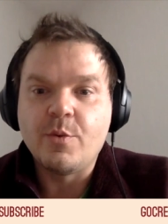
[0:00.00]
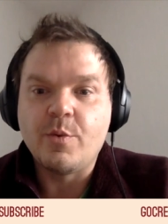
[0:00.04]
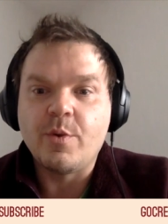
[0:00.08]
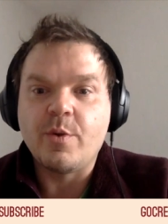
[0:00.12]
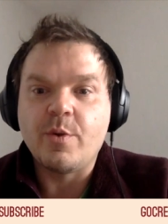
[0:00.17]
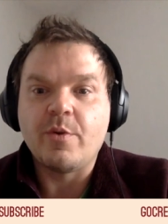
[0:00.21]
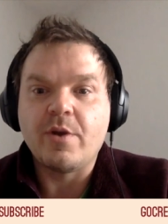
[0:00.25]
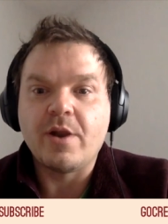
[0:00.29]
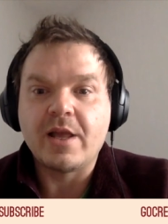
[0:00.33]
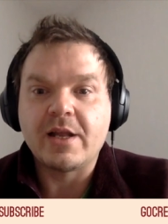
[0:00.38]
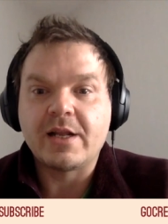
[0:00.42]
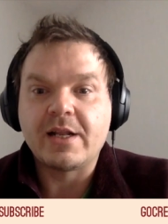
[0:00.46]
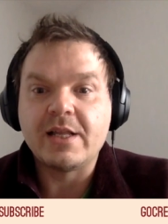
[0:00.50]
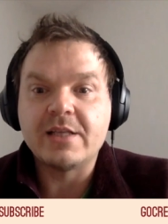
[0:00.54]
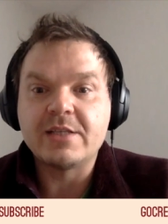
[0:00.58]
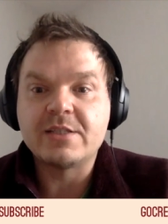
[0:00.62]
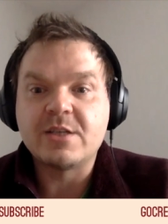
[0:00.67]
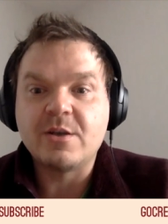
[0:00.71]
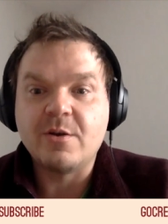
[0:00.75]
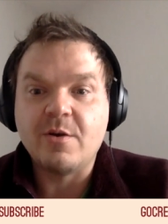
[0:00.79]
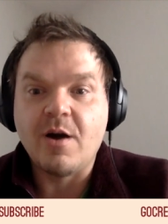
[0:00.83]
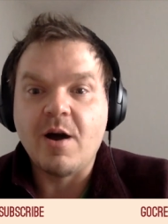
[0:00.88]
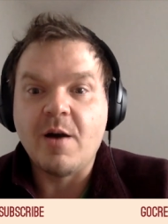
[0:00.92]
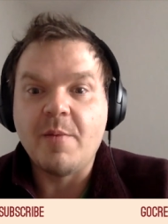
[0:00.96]
we were like
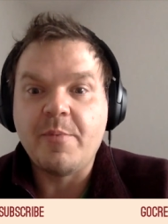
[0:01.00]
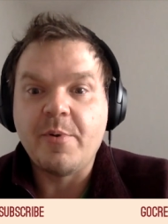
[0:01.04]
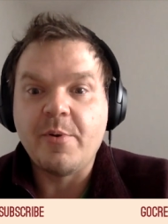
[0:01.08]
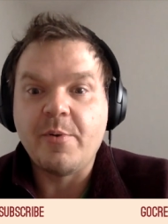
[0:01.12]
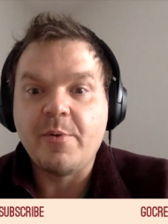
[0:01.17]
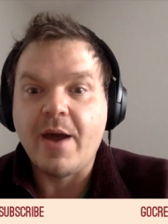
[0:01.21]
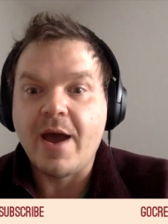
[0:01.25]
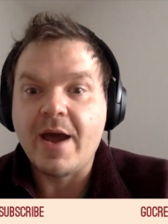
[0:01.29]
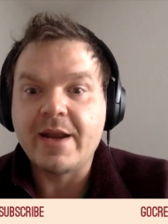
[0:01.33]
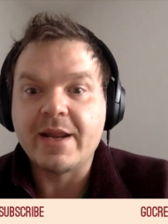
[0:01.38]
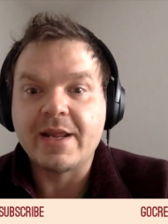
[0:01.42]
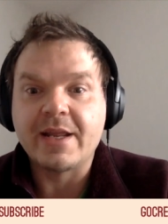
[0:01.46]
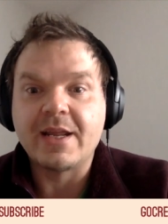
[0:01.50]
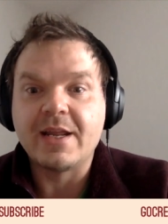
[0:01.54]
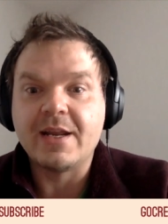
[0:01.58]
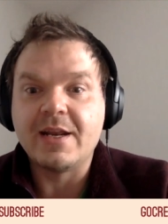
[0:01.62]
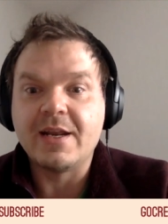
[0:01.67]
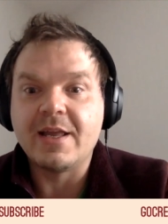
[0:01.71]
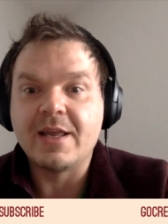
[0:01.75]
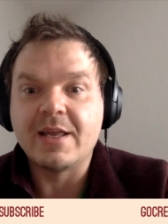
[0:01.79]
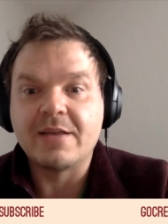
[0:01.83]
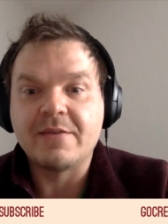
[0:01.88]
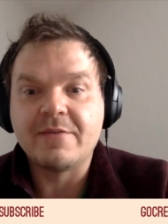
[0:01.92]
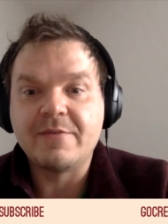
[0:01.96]
let's go operatic
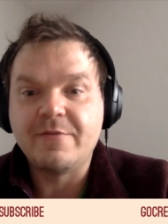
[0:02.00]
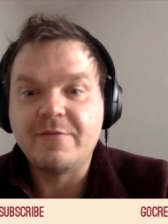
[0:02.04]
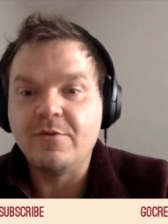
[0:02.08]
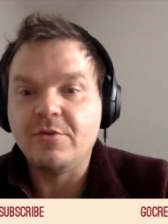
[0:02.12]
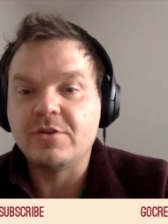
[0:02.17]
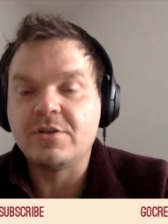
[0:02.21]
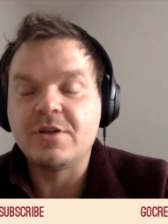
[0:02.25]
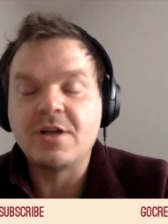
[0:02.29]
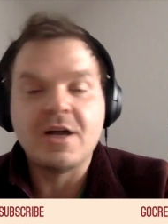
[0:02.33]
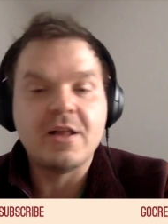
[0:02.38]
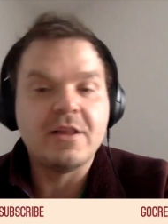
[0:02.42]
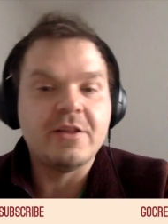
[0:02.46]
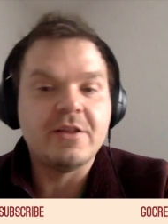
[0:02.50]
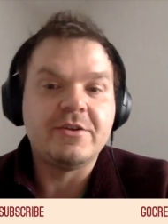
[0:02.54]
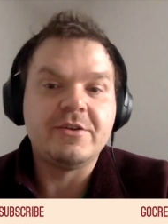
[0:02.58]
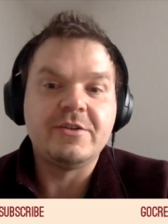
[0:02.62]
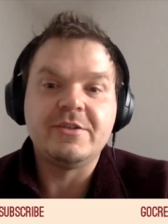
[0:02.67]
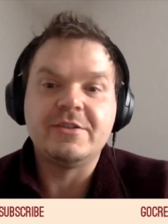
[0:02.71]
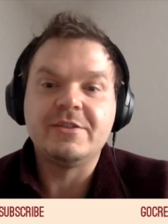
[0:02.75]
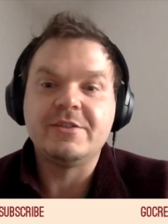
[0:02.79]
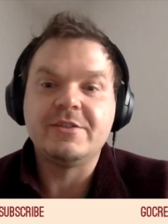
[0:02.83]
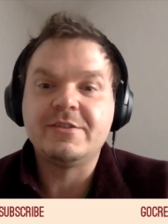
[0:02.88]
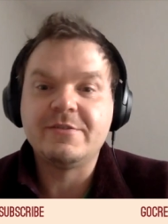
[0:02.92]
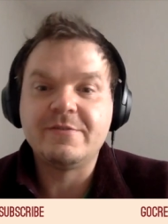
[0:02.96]
and like full
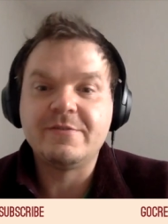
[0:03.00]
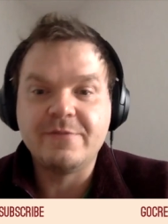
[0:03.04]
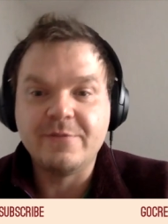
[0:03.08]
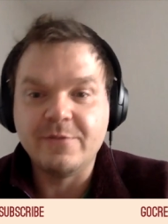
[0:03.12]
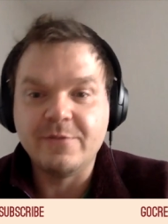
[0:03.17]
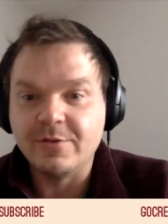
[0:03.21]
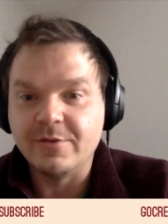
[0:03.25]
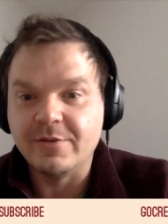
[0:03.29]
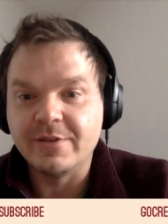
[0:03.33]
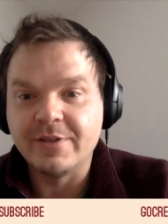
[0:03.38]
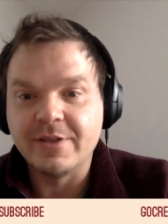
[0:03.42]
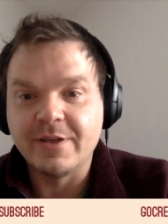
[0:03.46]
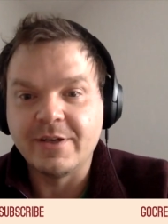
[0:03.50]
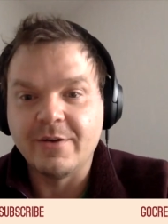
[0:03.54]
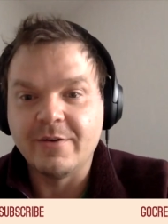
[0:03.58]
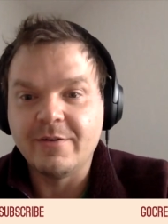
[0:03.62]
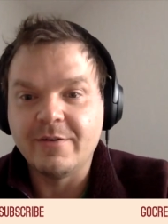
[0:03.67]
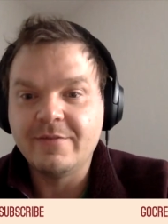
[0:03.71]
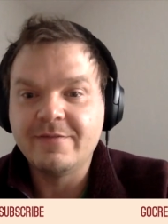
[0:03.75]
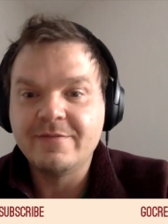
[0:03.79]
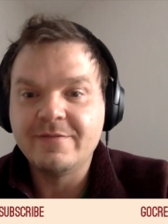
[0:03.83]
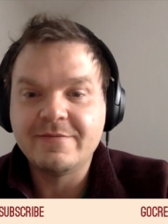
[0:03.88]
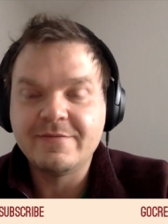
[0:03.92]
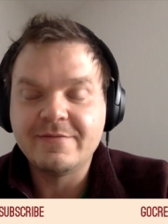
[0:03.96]
colors full you
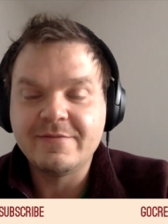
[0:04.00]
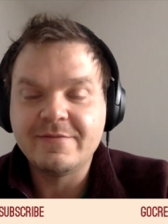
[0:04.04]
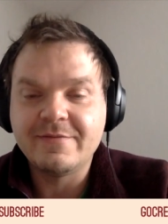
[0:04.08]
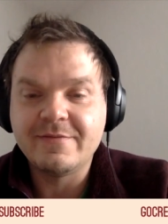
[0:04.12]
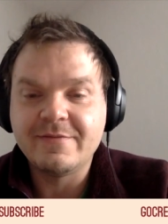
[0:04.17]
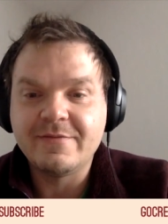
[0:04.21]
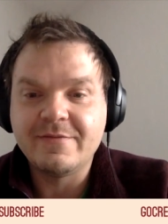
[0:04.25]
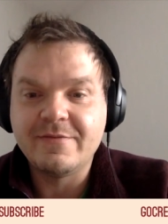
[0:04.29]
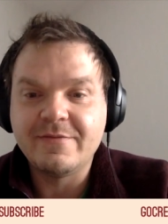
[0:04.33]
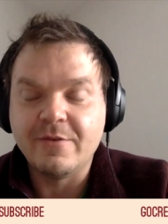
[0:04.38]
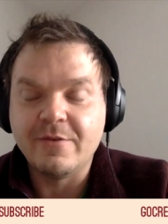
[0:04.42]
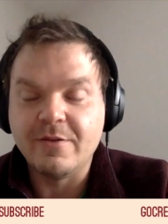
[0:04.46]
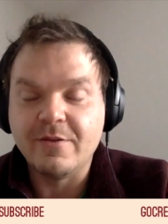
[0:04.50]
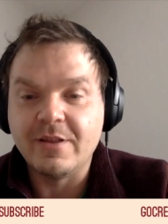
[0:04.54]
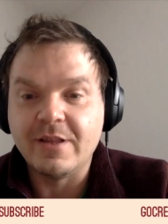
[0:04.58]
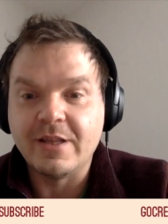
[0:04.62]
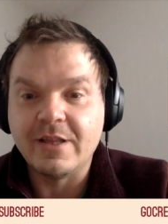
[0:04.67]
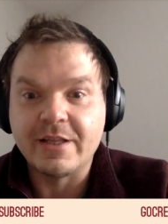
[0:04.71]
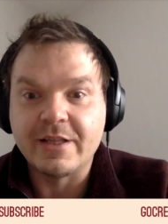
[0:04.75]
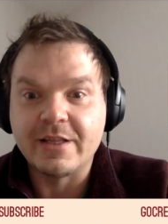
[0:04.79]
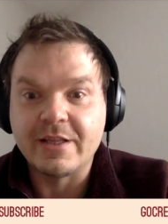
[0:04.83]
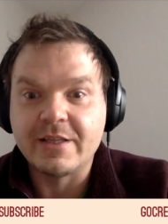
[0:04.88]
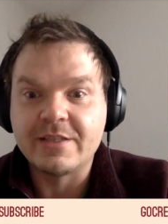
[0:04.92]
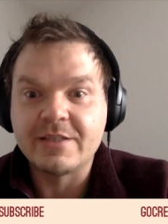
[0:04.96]
know full
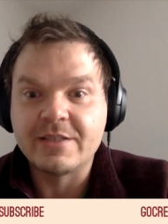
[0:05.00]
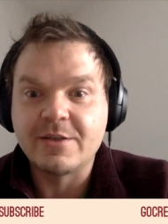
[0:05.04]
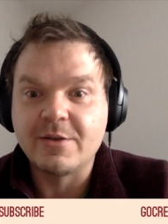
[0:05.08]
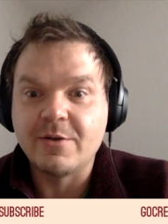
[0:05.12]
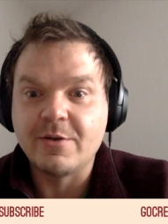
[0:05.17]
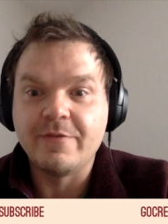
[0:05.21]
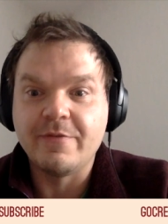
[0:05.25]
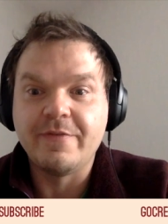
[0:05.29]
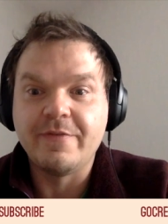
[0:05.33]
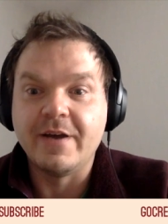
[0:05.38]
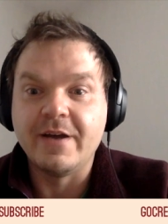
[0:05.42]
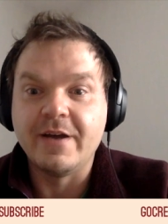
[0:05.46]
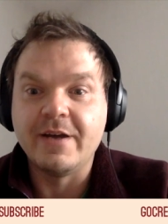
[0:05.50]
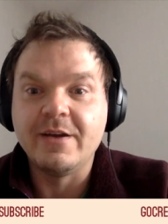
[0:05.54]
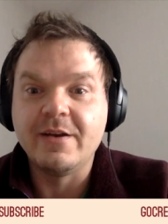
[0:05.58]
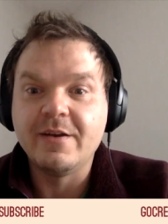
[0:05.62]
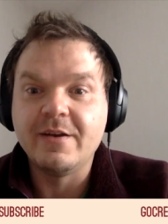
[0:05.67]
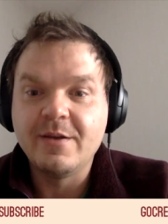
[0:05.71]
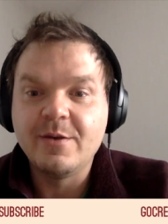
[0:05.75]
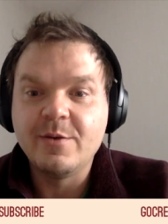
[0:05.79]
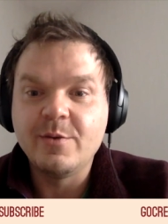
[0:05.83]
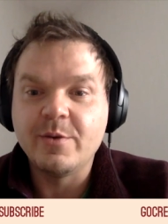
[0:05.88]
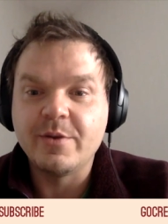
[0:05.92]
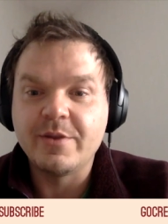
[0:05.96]
let's go fun
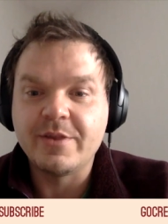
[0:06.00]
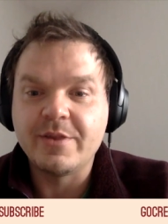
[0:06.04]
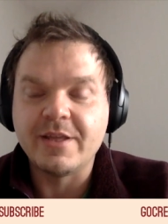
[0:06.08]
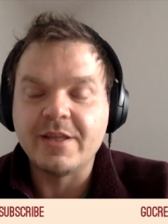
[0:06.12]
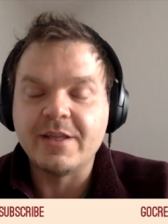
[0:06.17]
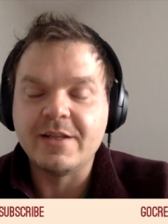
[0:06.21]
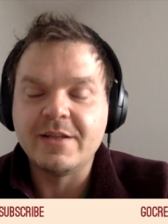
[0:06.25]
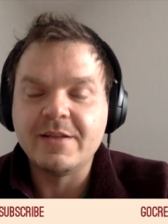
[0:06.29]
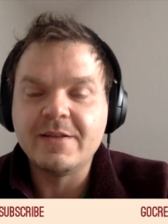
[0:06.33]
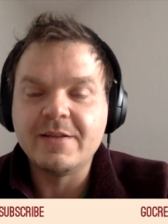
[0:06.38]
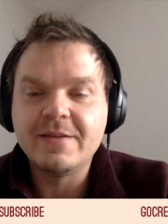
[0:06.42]
with it